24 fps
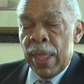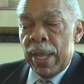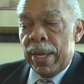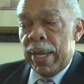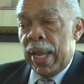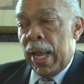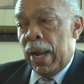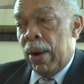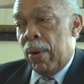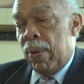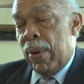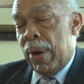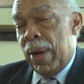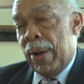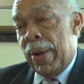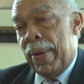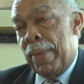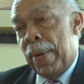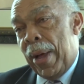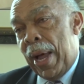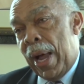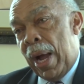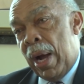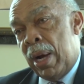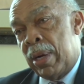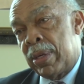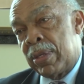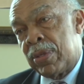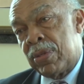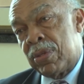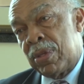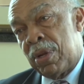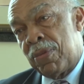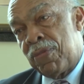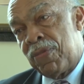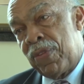Now, how
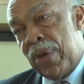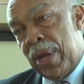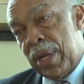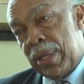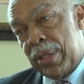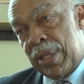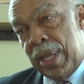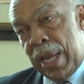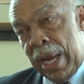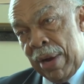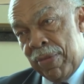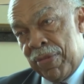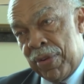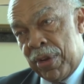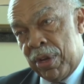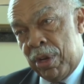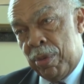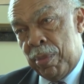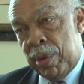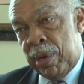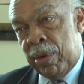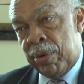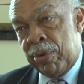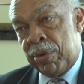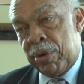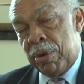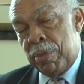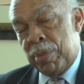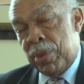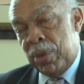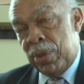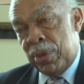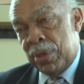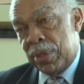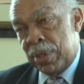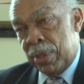does it affect the African American
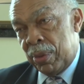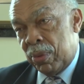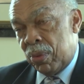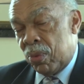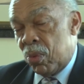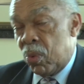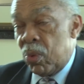community?